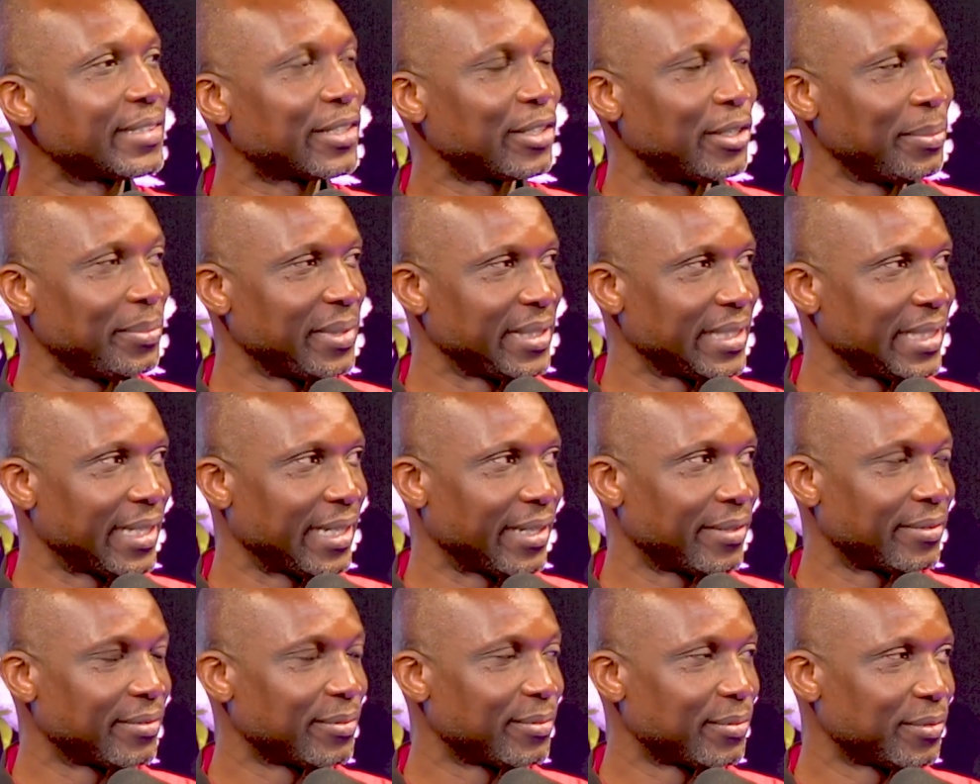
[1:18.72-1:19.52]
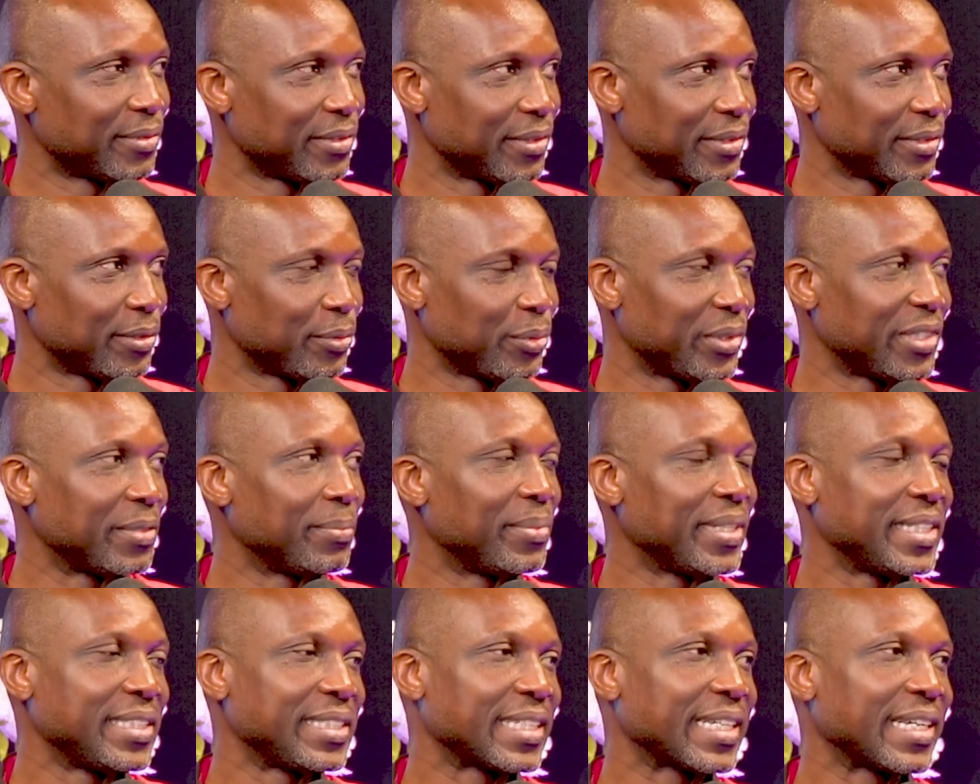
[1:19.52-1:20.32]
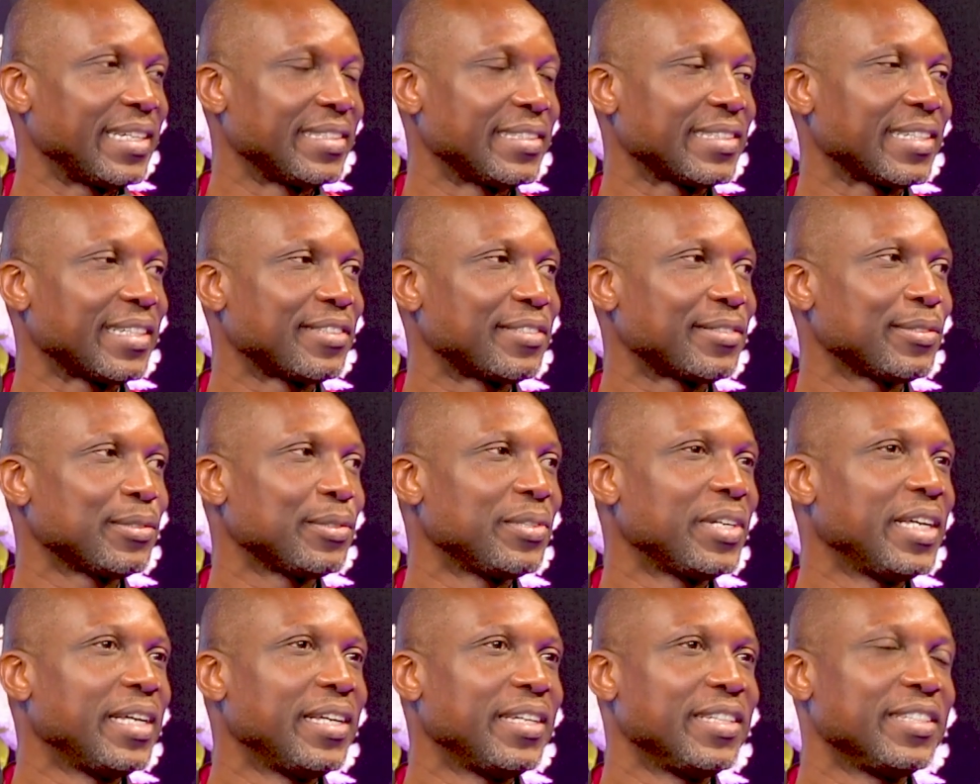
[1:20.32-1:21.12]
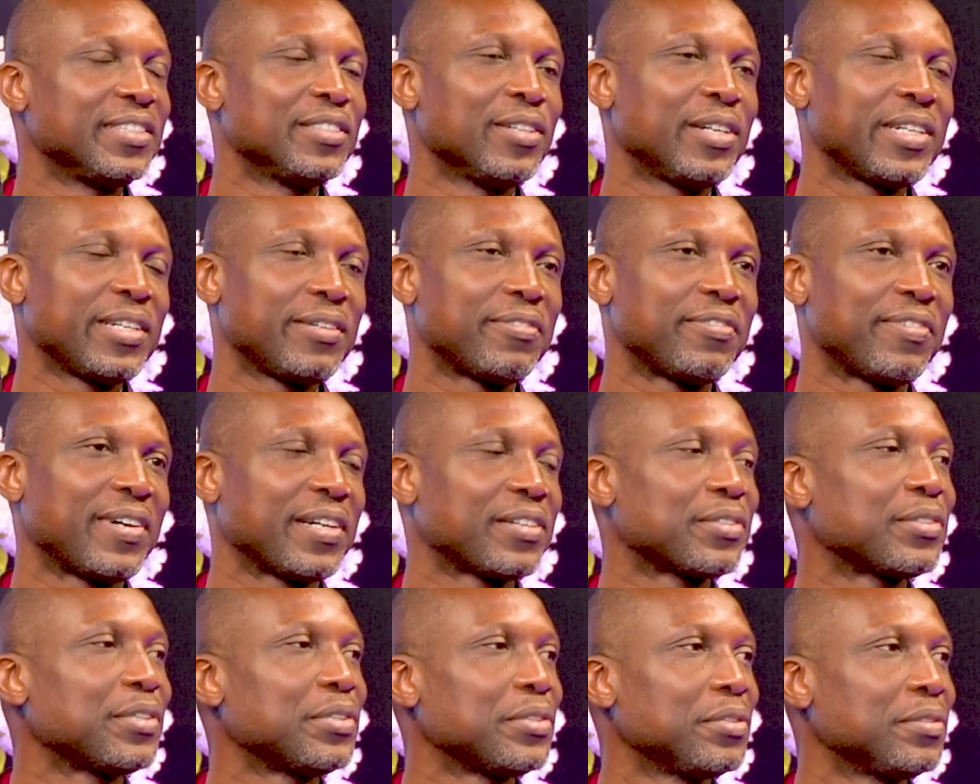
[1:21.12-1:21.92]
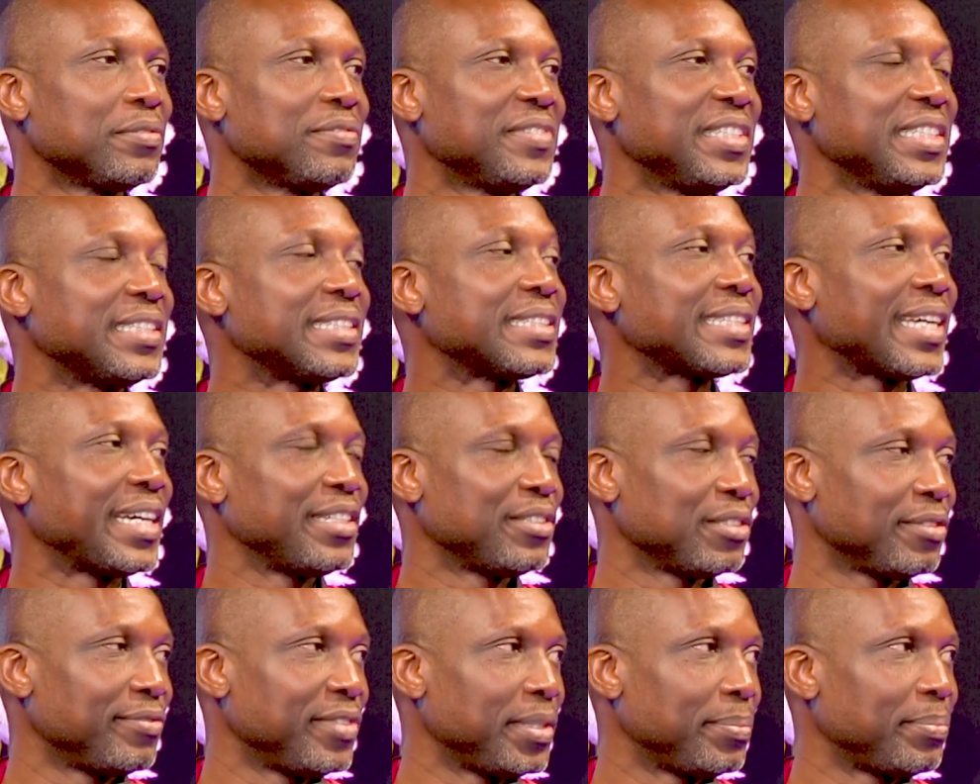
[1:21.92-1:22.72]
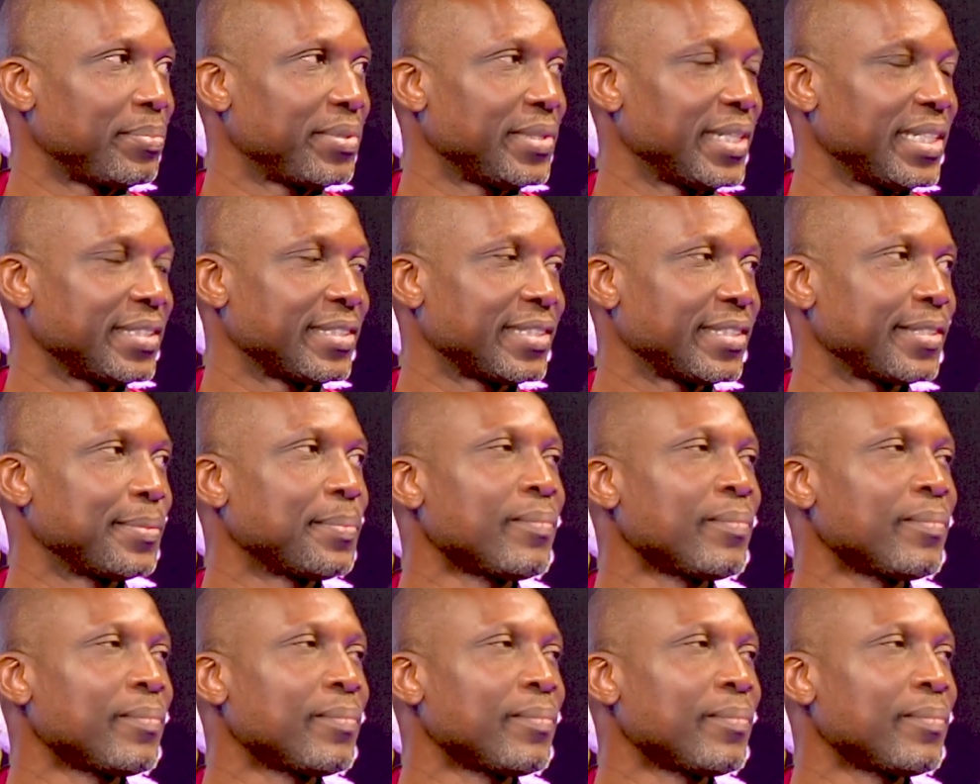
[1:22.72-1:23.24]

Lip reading: coming down, with breast cancer. So it's not a factor of the size of the breast.